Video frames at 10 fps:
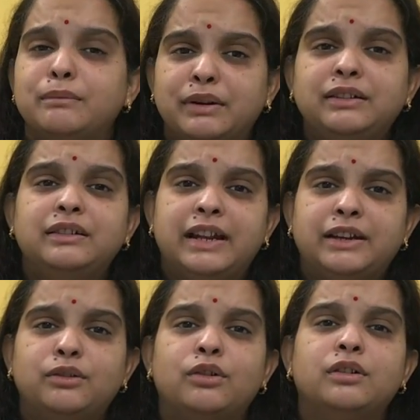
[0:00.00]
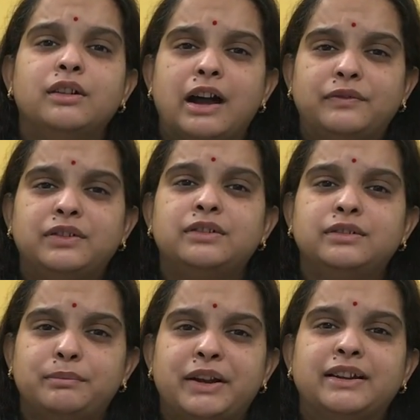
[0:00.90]
but later on
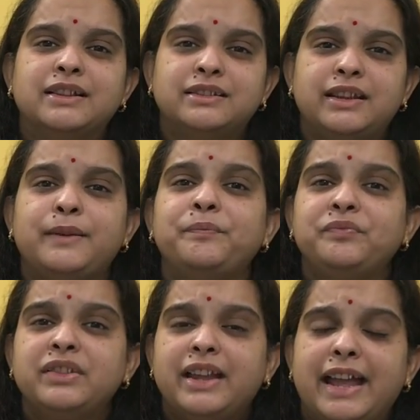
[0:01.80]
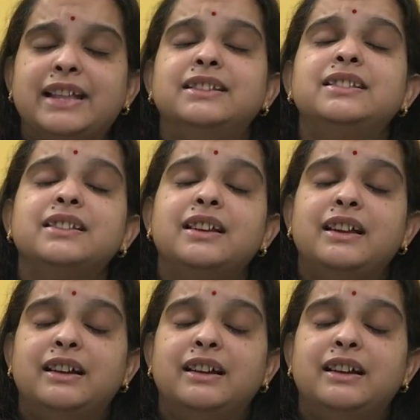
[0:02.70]
after the pregnancy ends